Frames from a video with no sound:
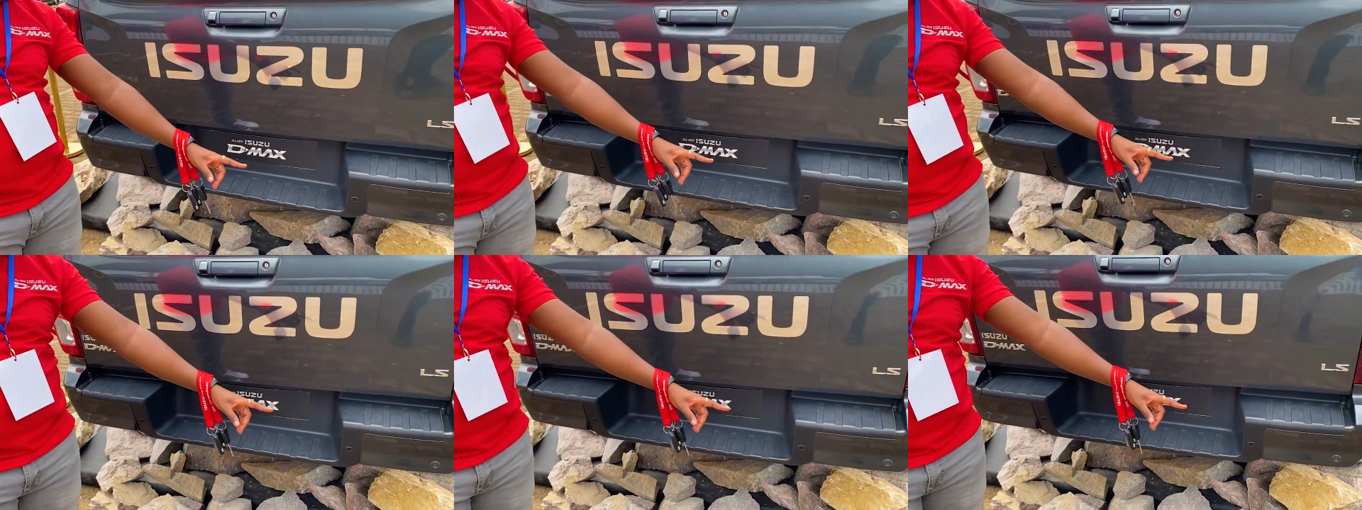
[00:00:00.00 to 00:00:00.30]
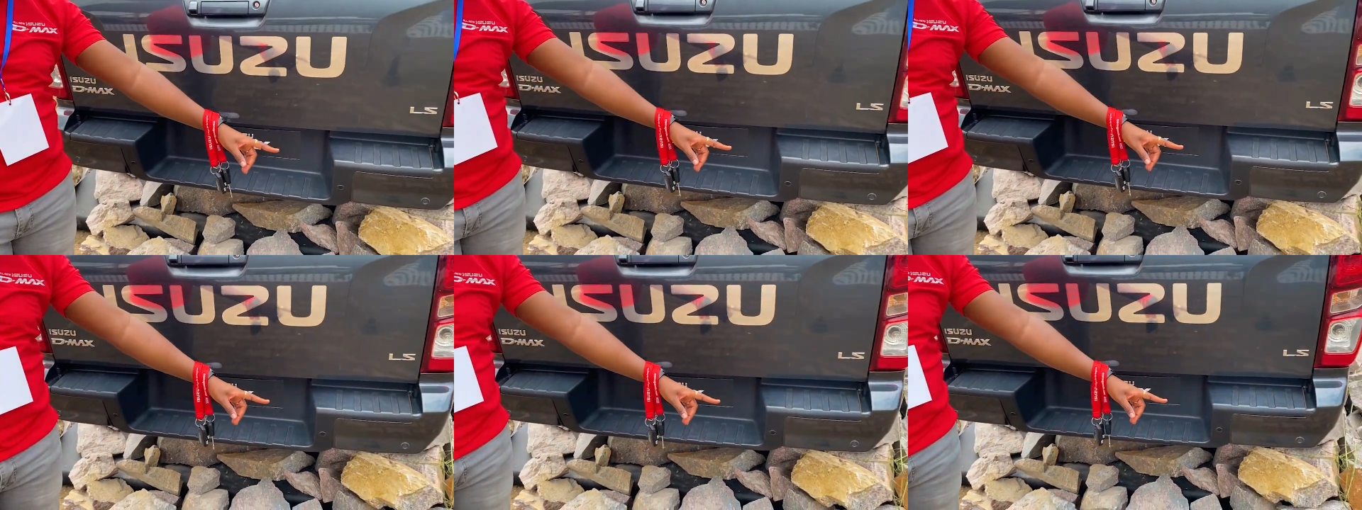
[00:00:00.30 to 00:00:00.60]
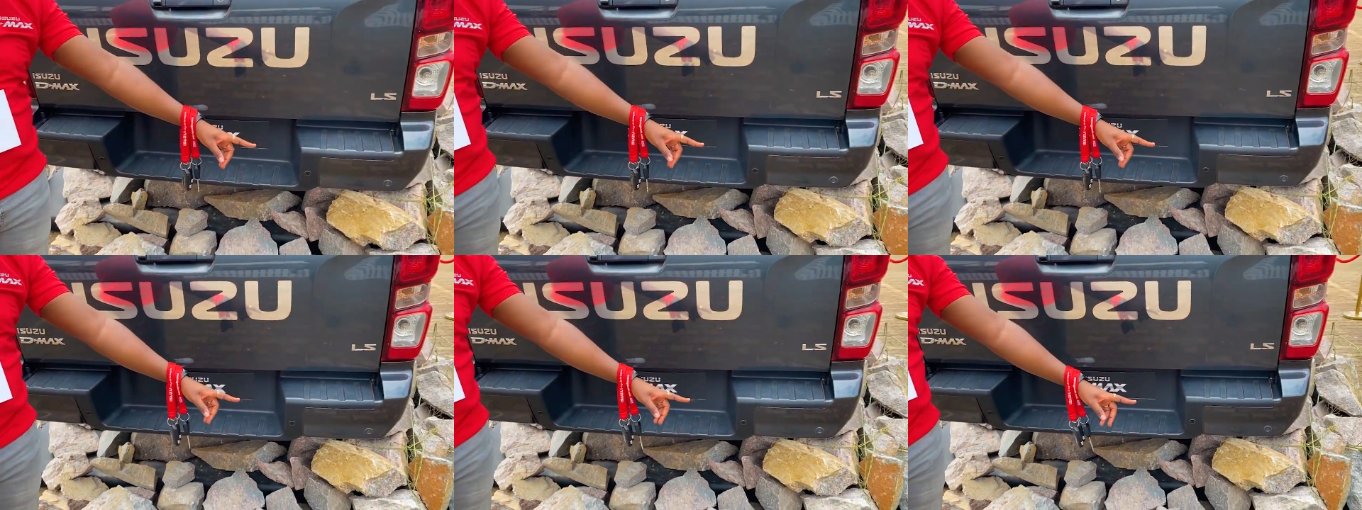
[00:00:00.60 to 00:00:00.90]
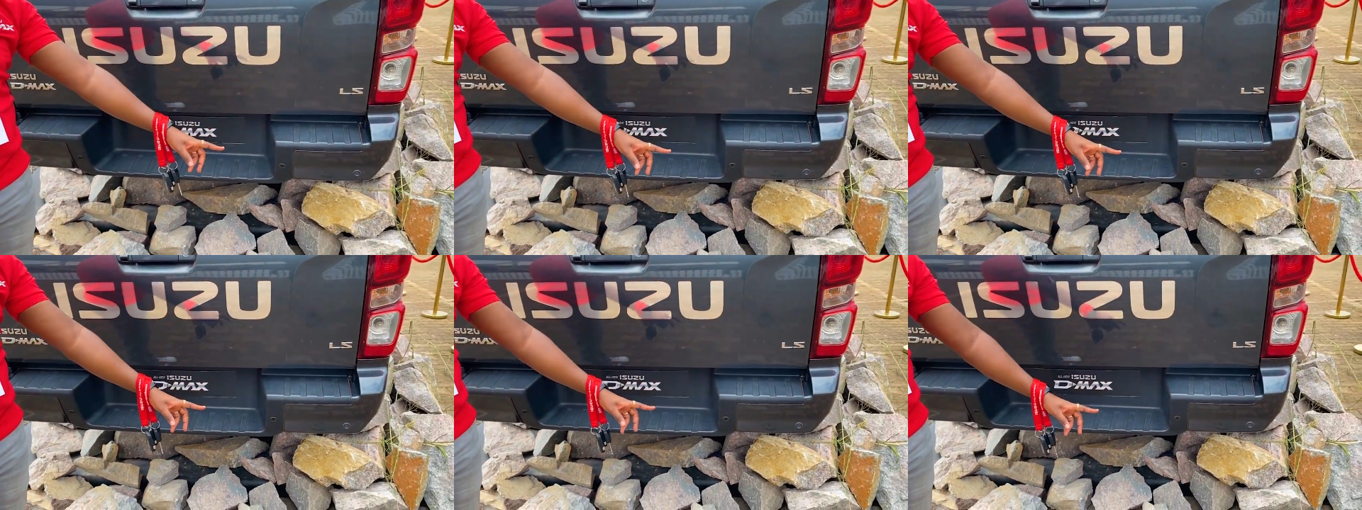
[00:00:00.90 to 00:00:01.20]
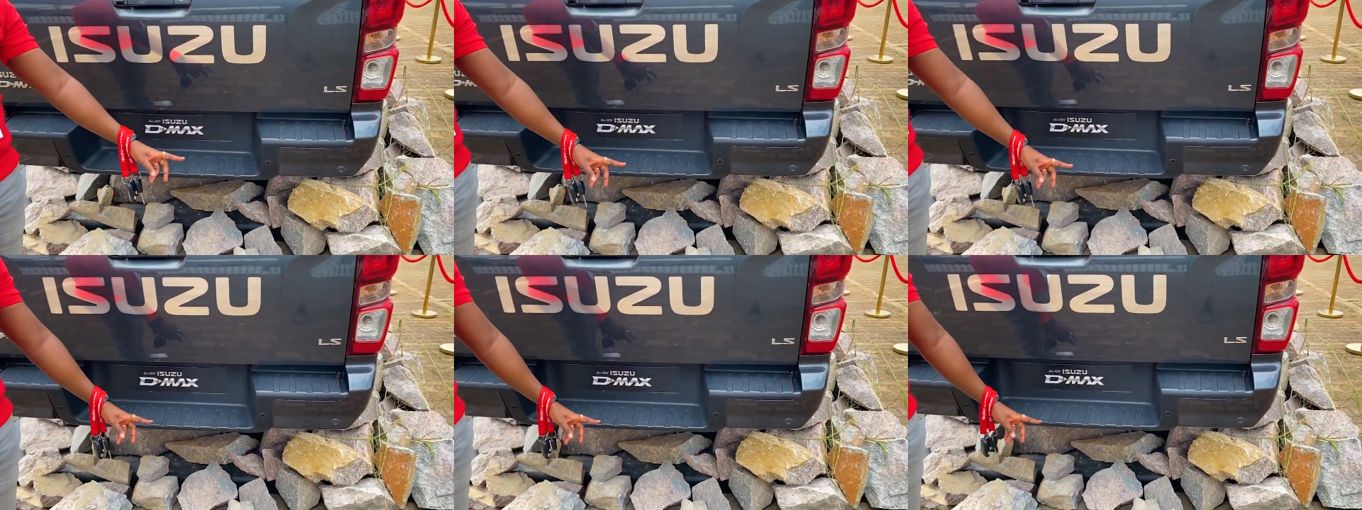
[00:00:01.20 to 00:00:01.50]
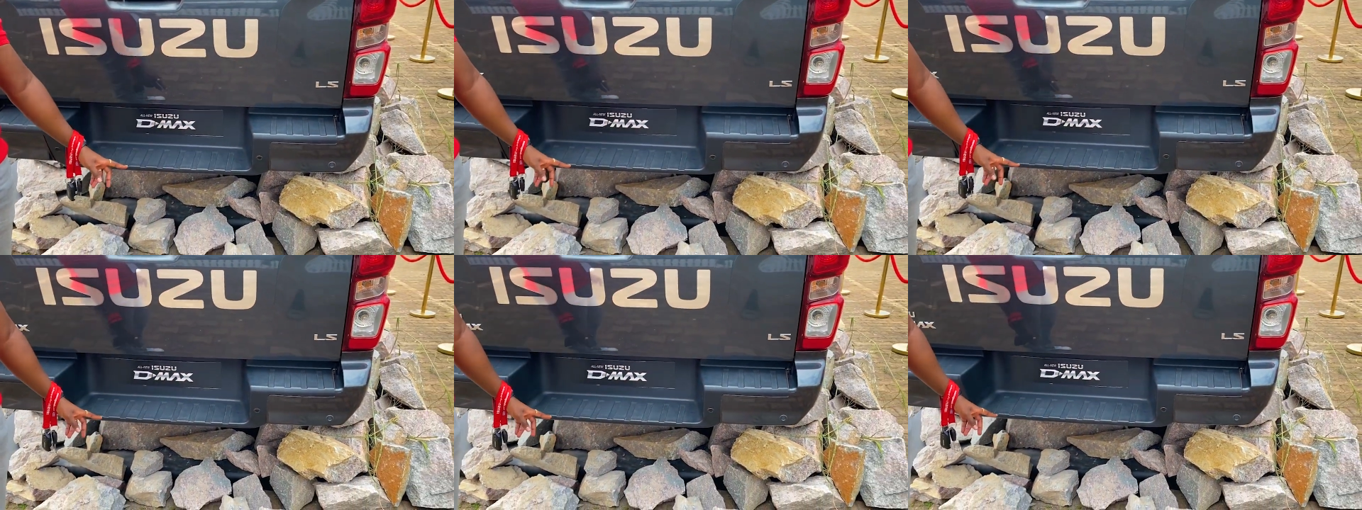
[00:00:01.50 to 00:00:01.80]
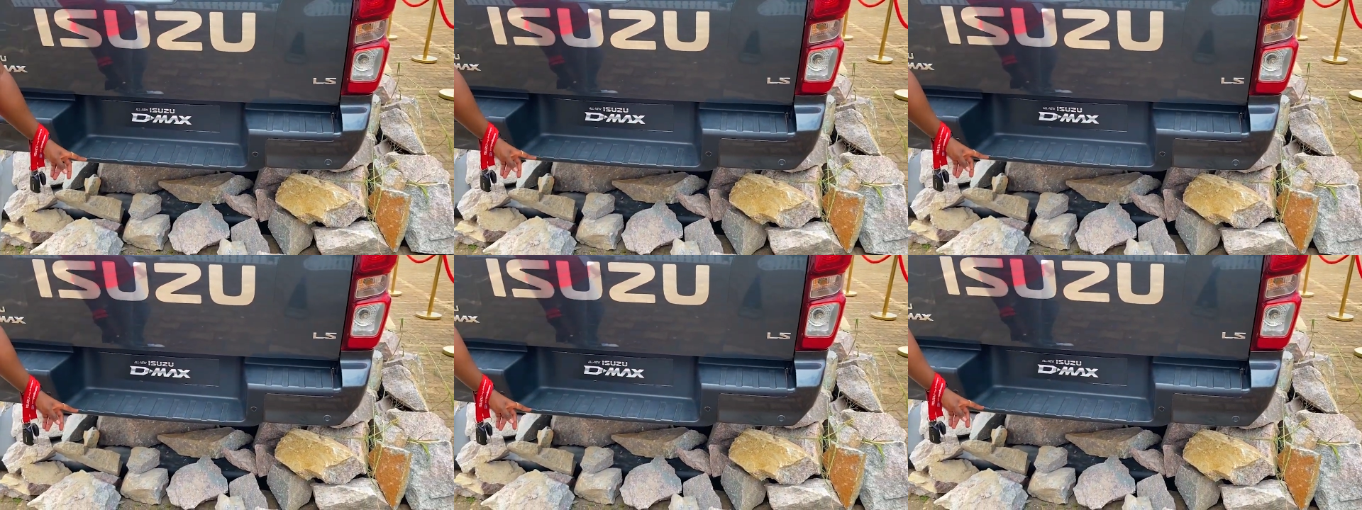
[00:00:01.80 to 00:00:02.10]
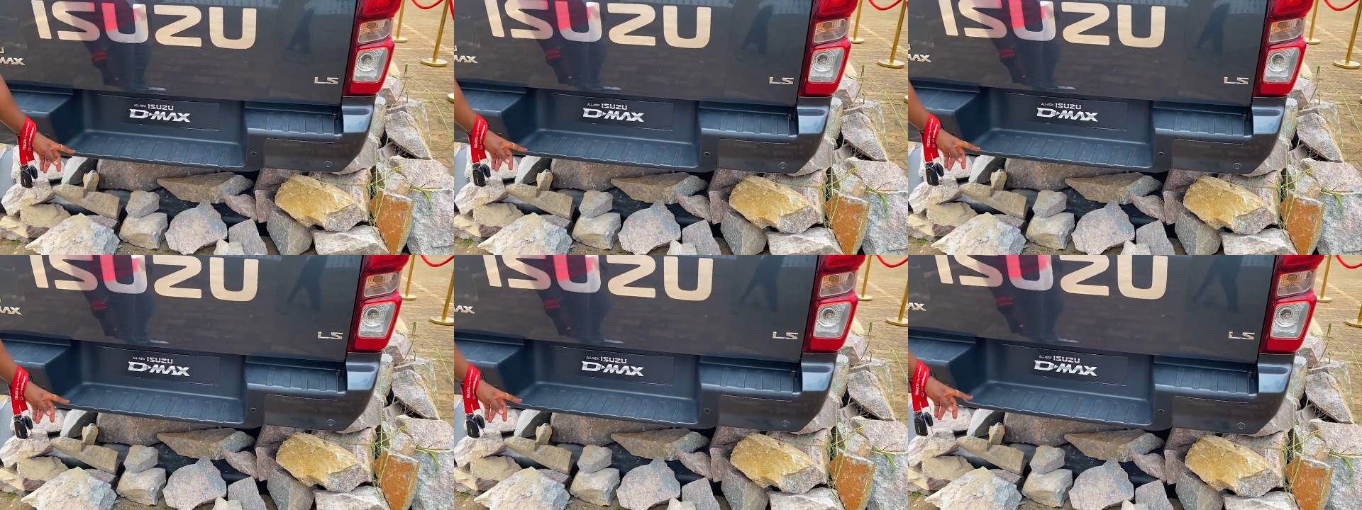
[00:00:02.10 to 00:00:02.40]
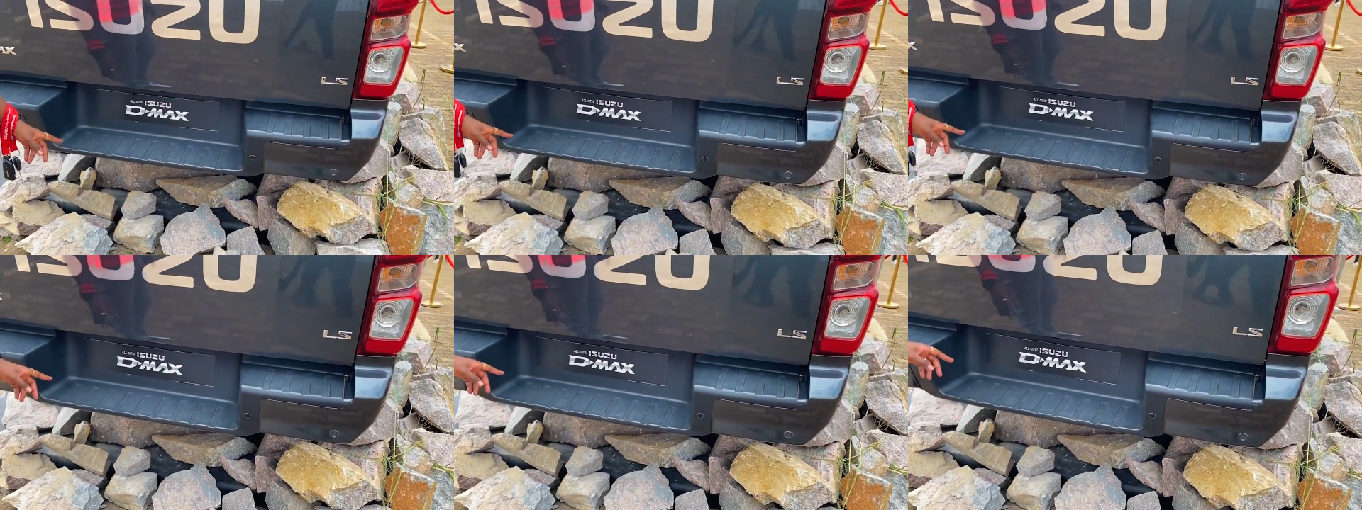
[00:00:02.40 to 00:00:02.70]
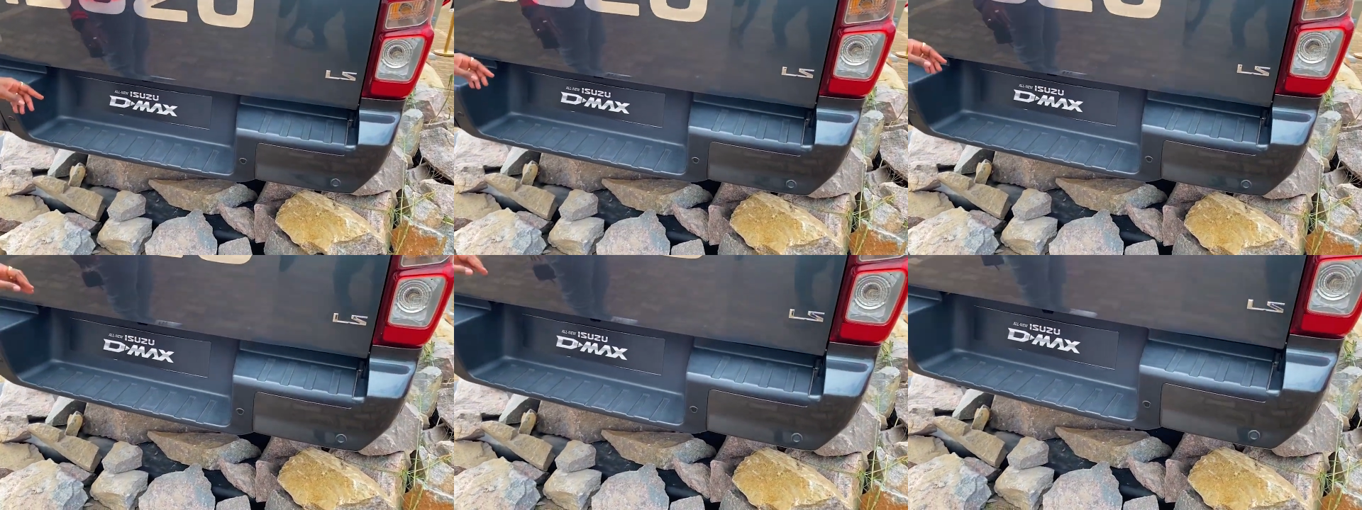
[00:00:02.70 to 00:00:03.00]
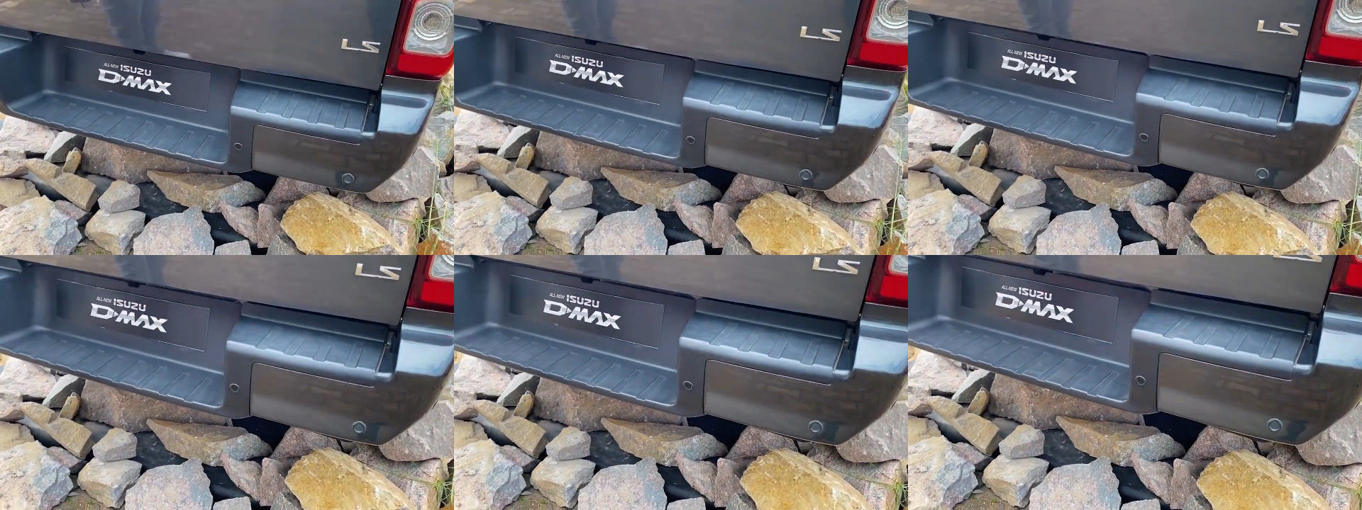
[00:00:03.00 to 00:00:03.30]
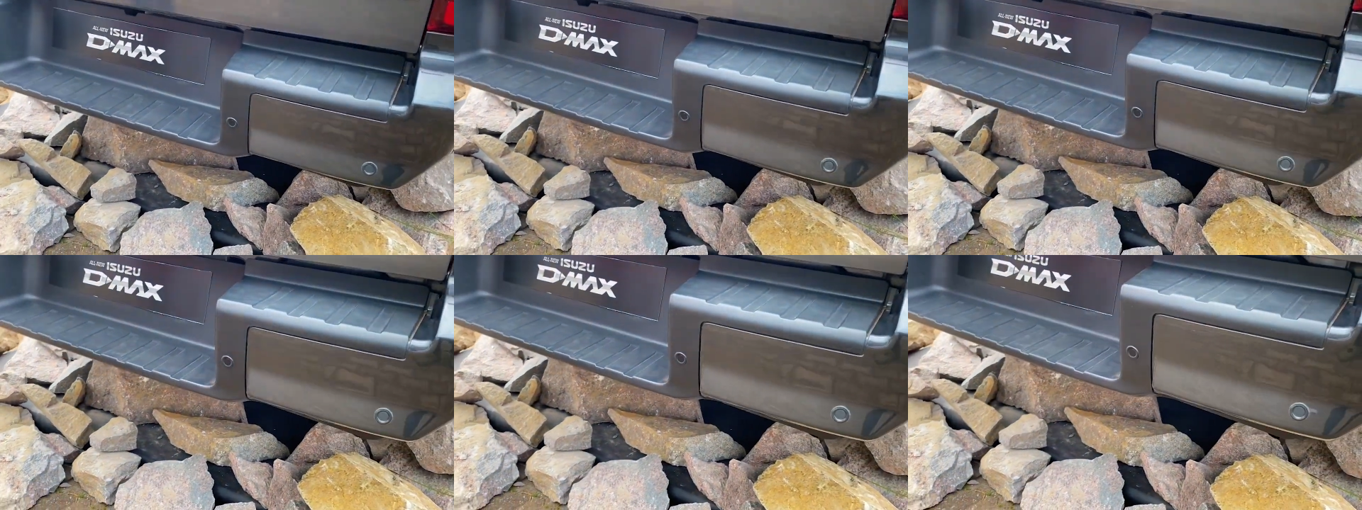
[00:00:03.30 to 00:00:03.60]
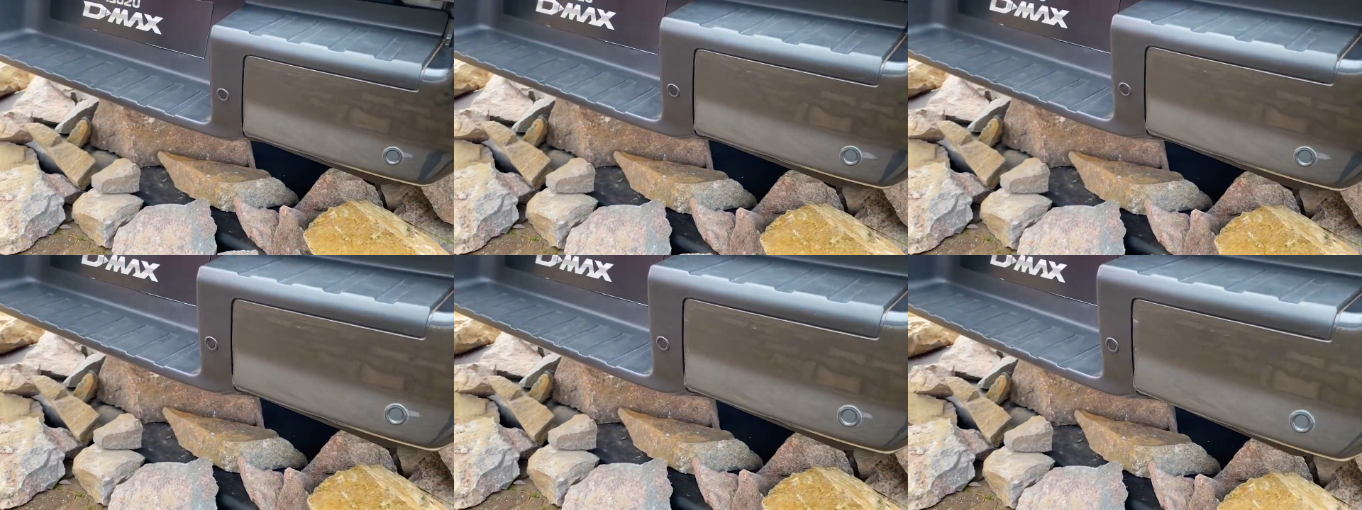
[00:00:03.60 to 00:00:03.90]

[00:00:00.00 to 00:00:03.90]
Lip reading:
Nobody's mouth can be seen.